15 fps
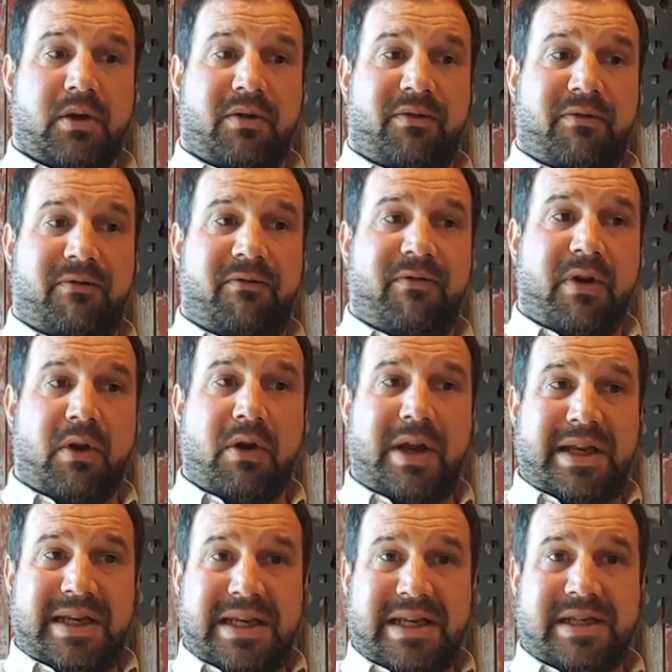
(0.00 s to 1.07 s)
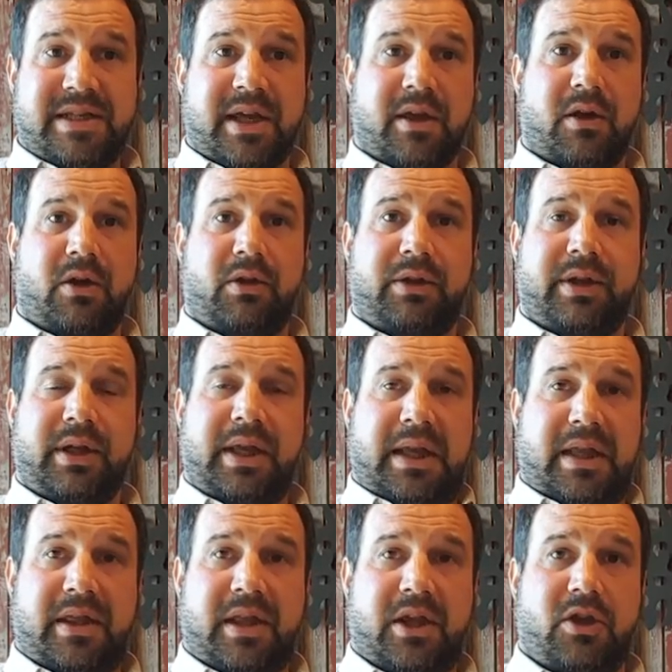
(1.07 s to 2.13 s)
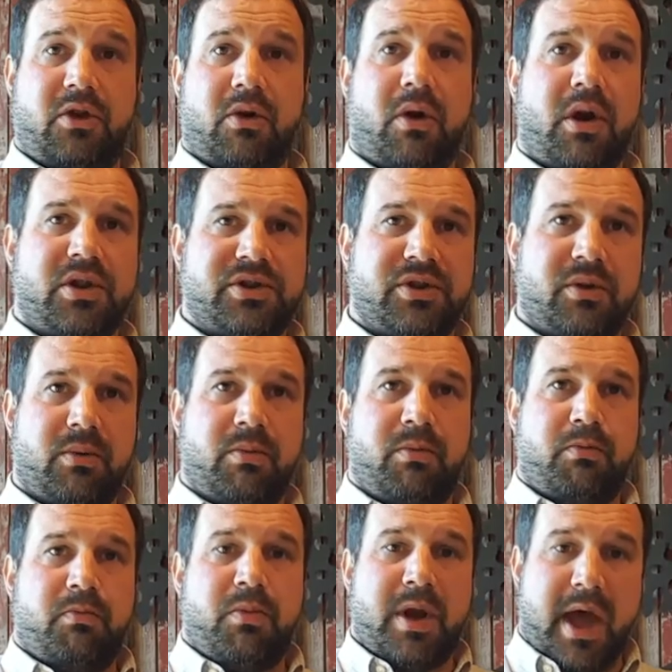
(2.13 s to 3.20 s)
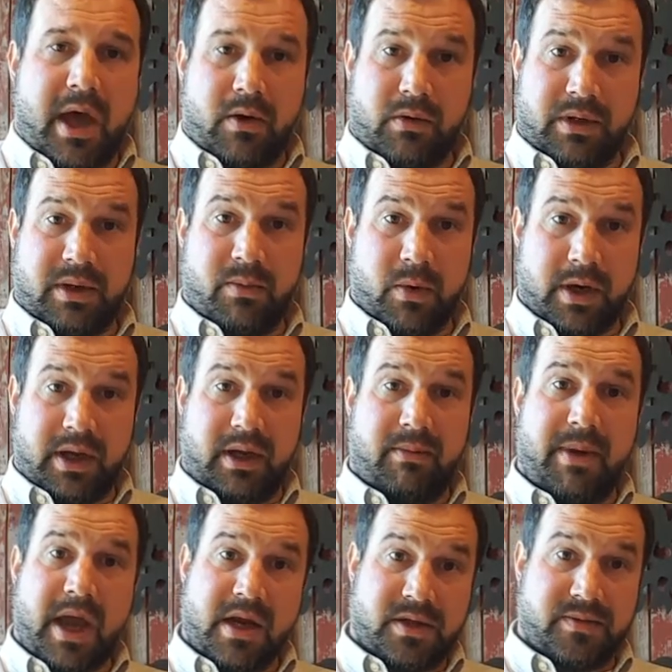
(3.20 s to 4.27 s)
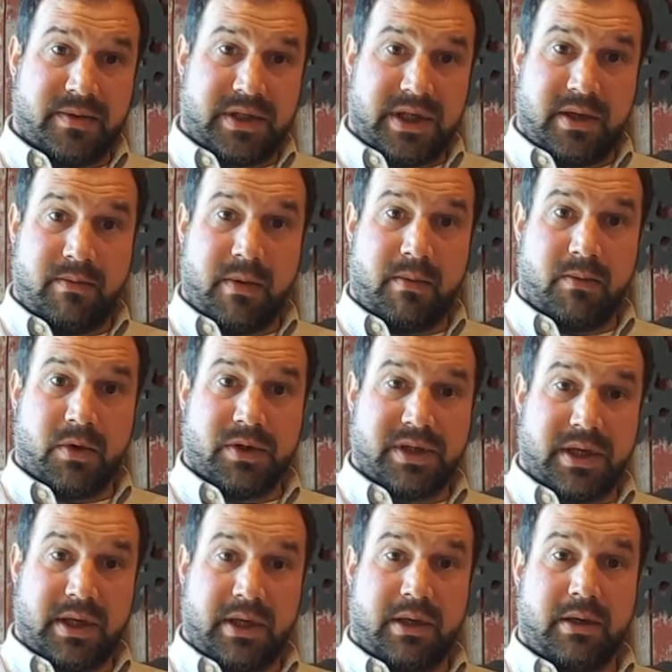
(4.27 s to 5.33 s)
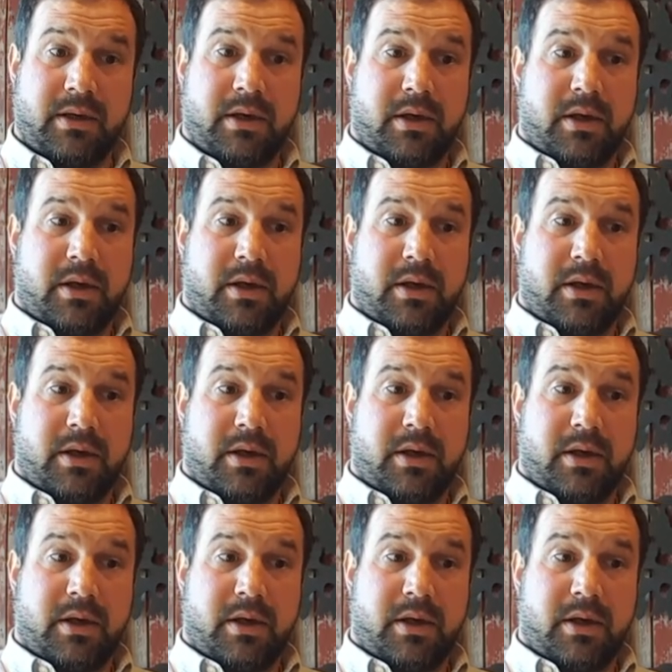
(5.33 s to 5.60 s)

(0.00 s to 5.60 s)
very detailed, in that you're also not only bringing management team members in